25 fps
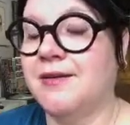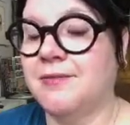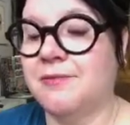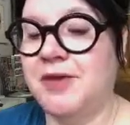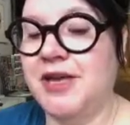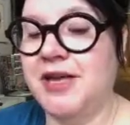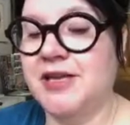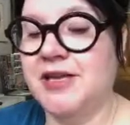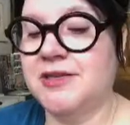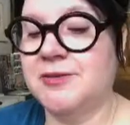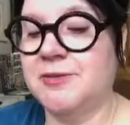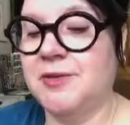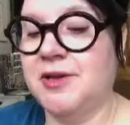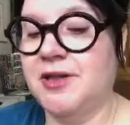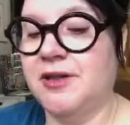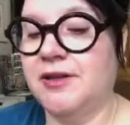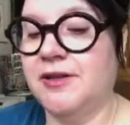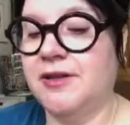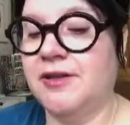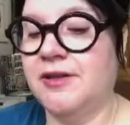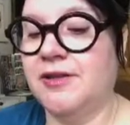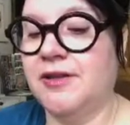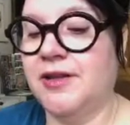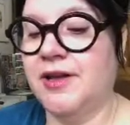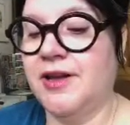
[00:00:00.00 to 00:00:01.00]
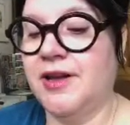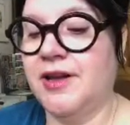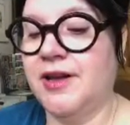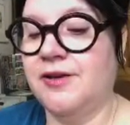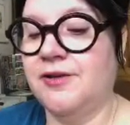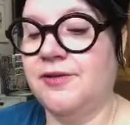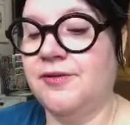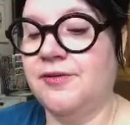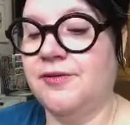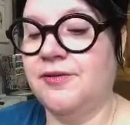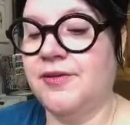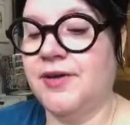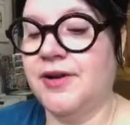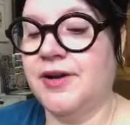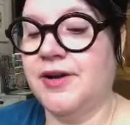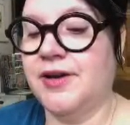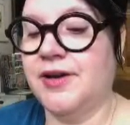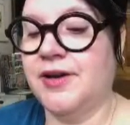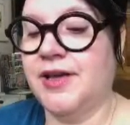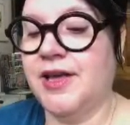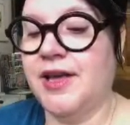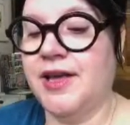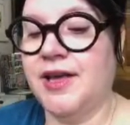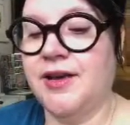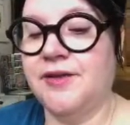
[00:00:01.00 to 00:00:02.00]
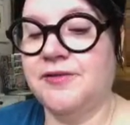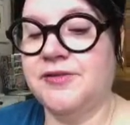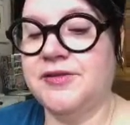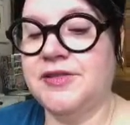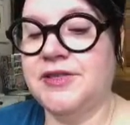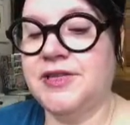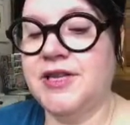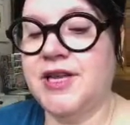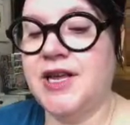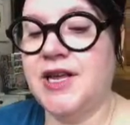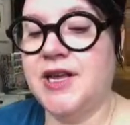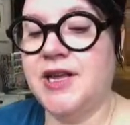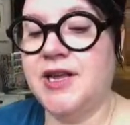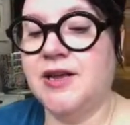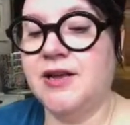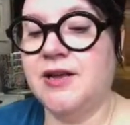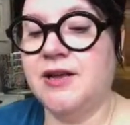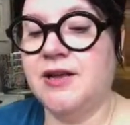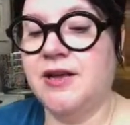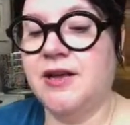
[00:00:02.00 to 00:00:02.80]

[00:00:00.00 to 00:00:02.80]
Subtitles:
Makes me think of KFC.